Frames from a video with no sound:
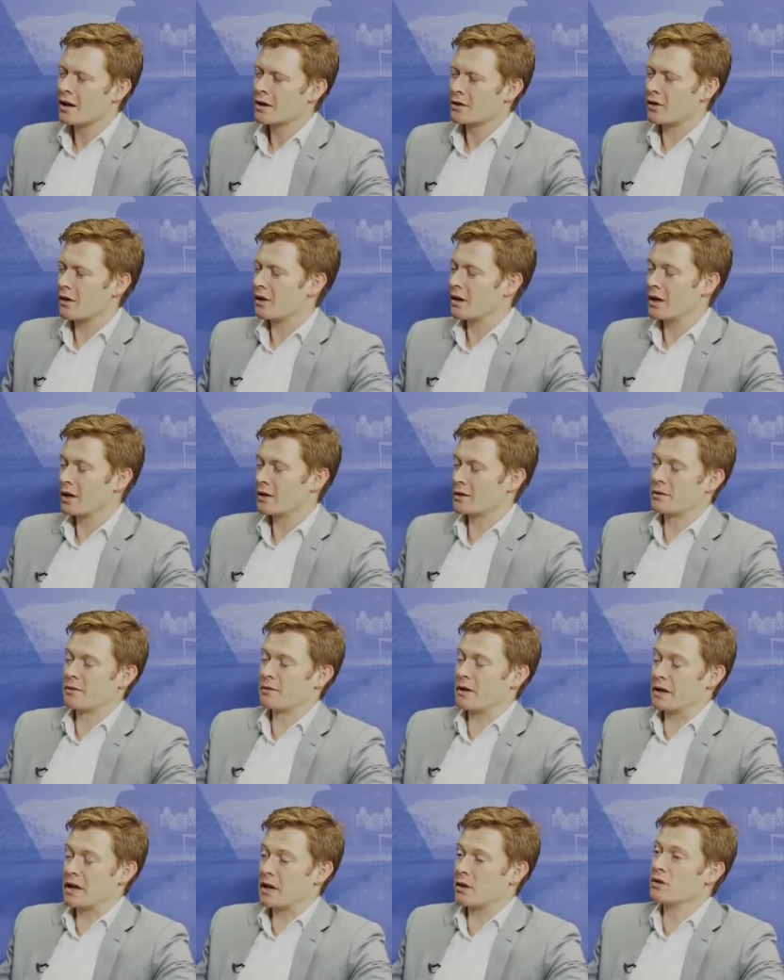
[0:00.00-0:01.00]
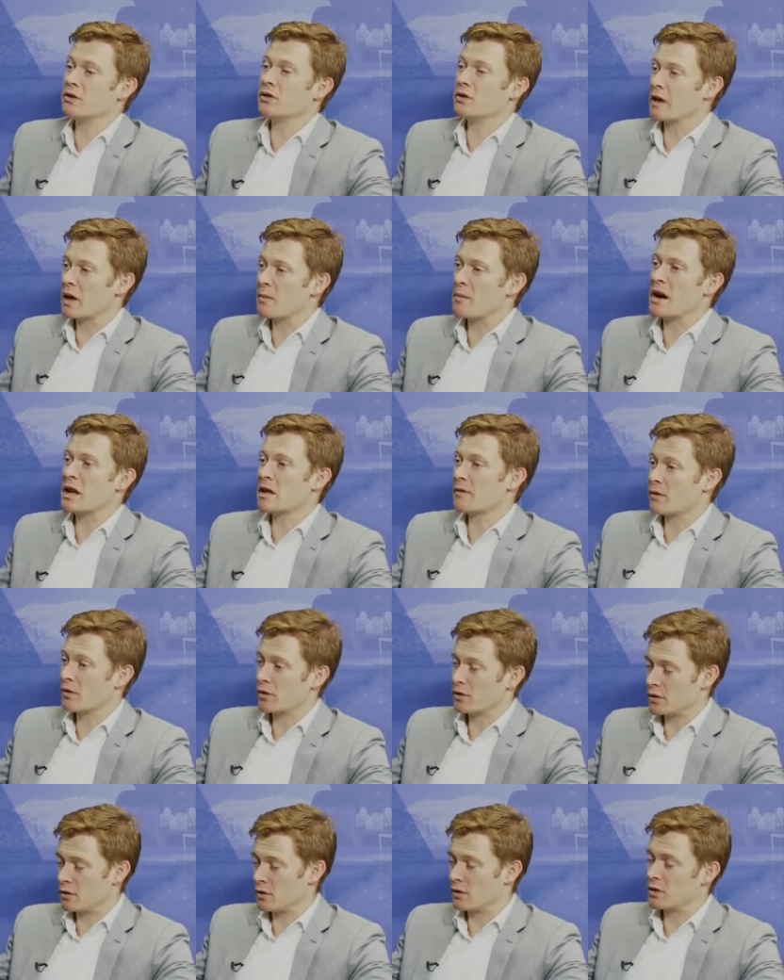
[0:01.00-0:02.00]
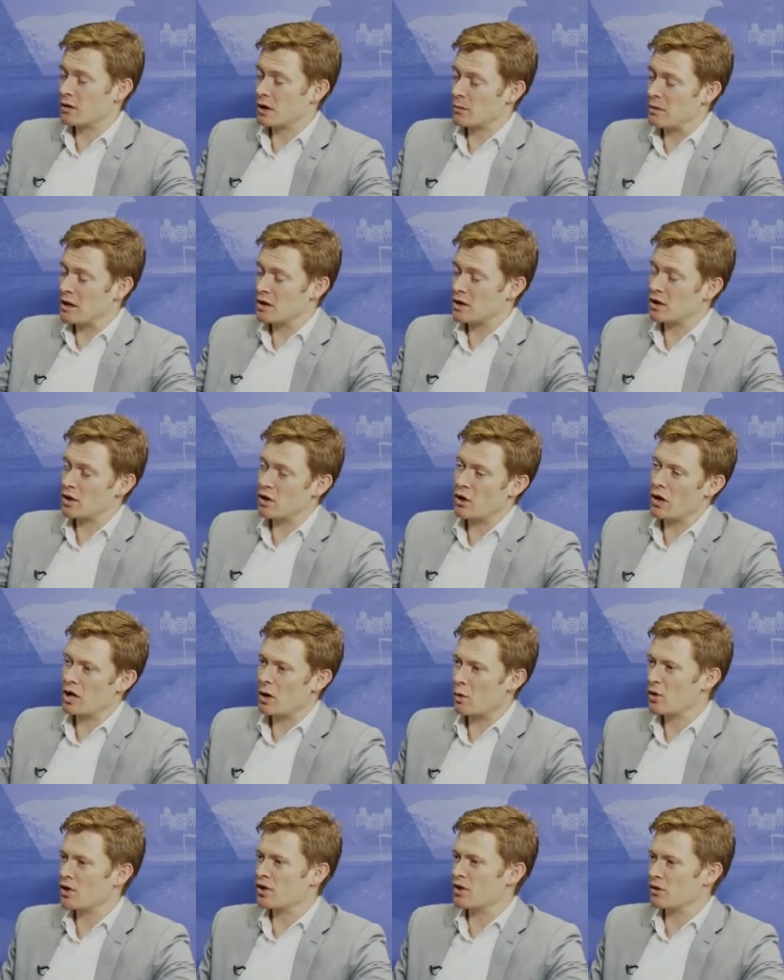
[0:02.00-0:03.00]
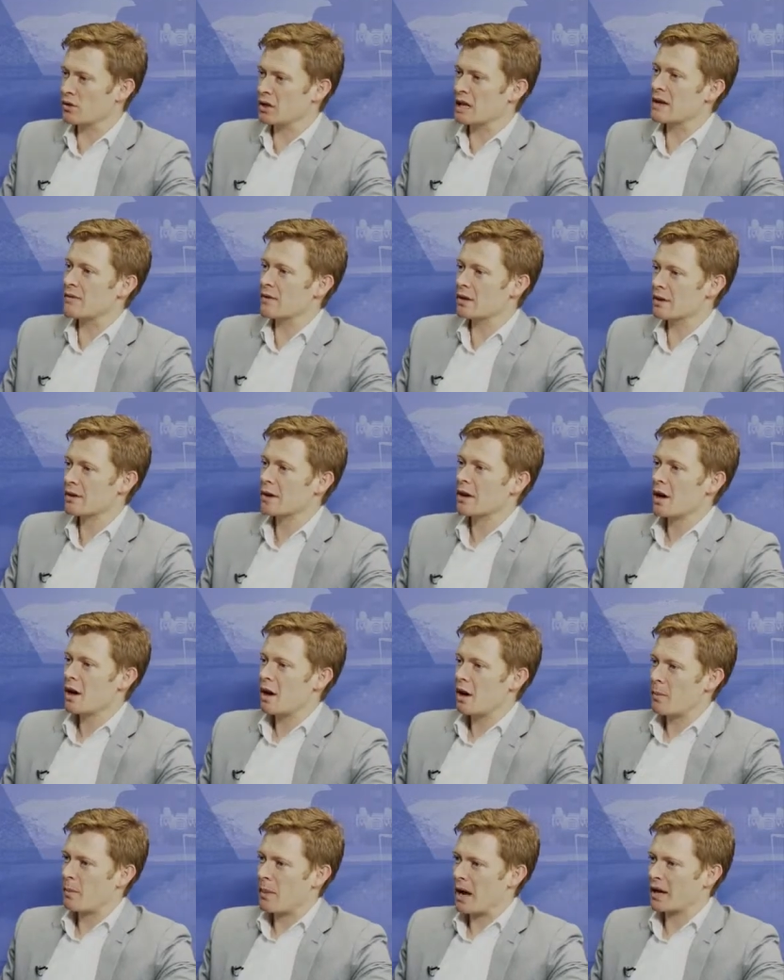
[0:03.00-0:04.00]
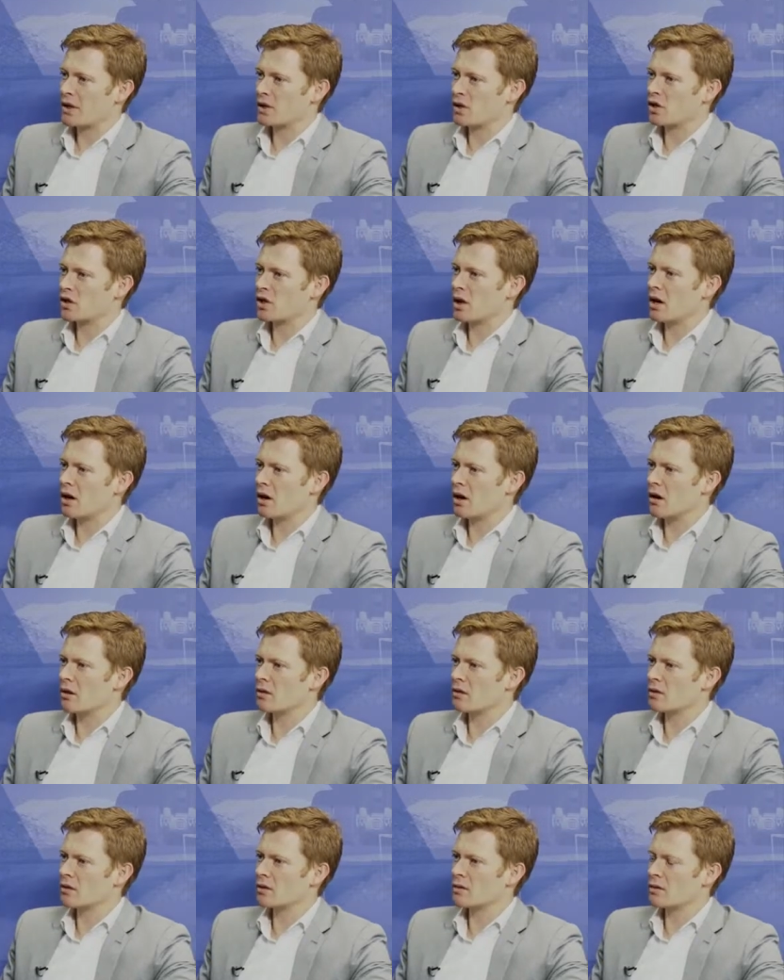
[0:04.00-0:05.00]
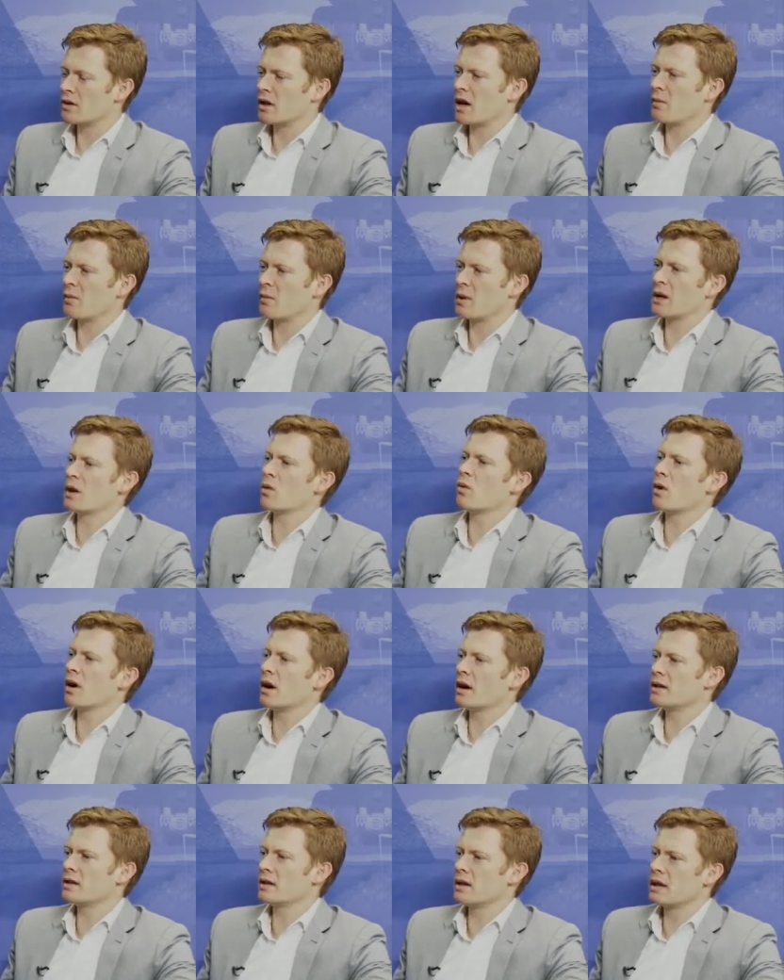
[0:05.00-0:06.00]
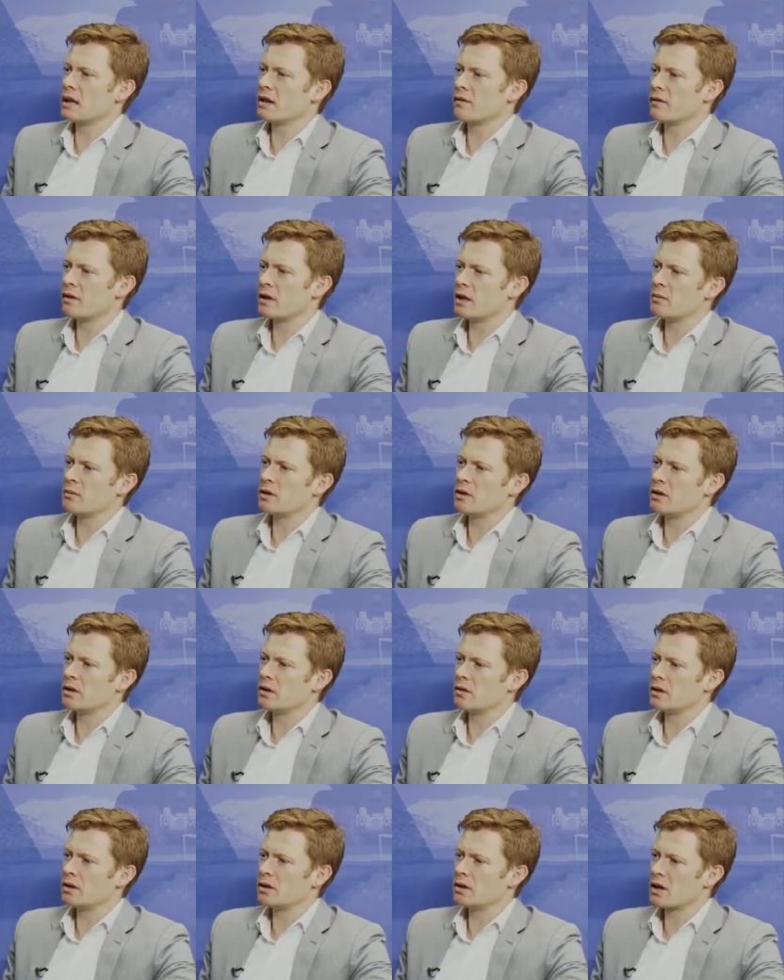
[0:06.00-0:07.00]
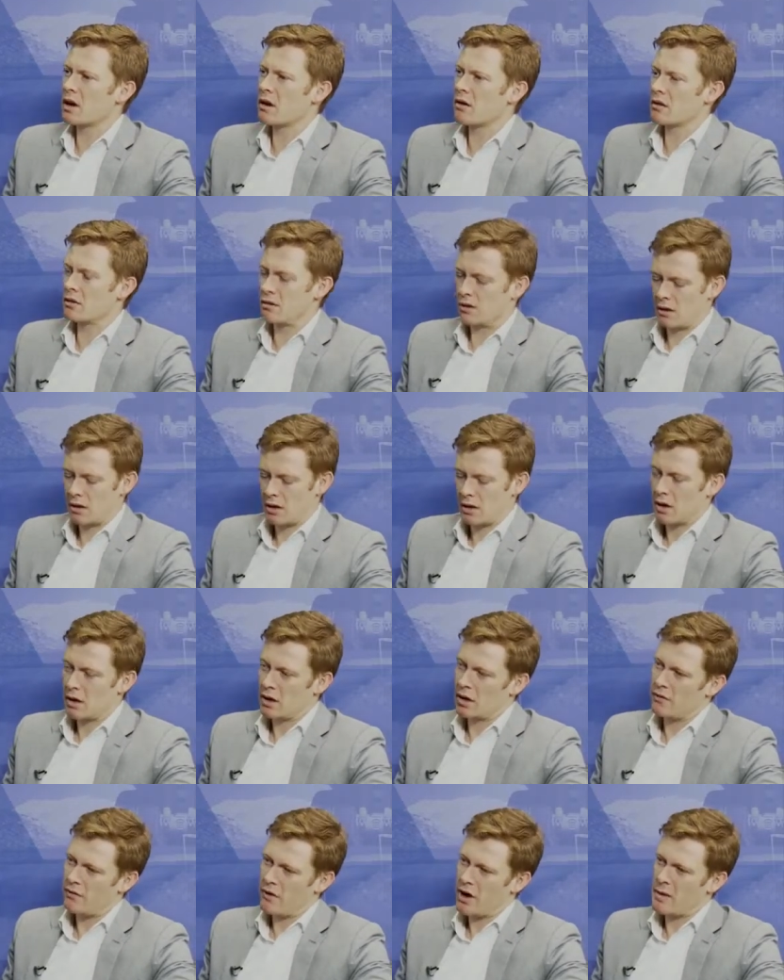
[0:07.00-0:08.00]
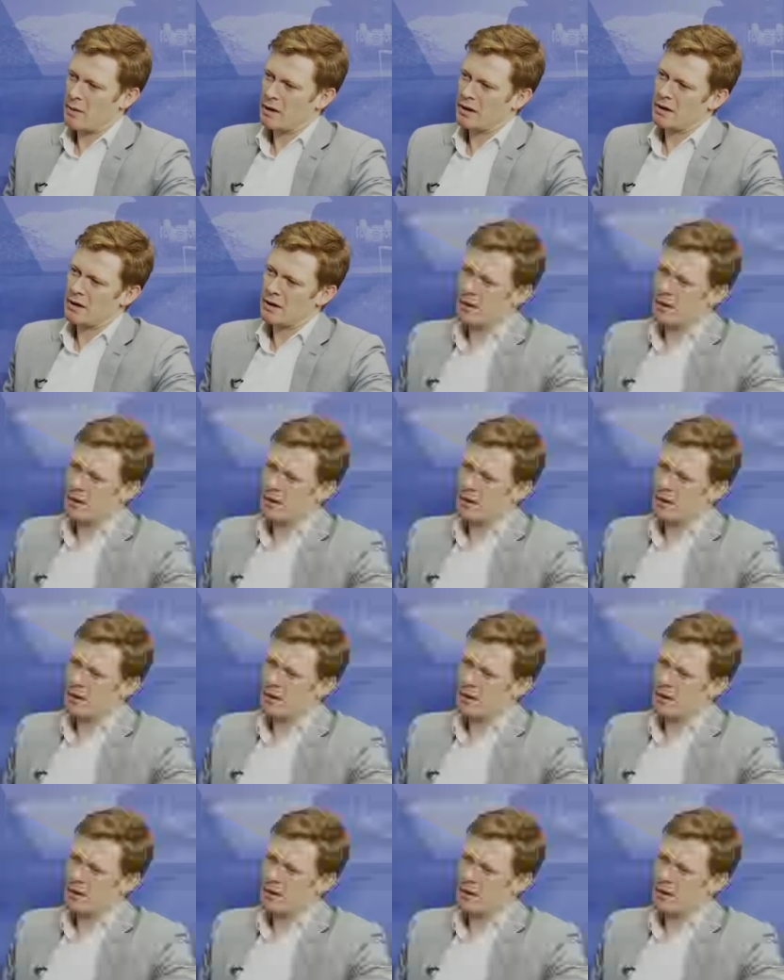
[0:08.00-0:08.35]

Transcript: So the last thing they could do with that money, of course, as you mentioned earlier, was to give it back to shareholders. Would that be a wise thing for them to do in this current environment?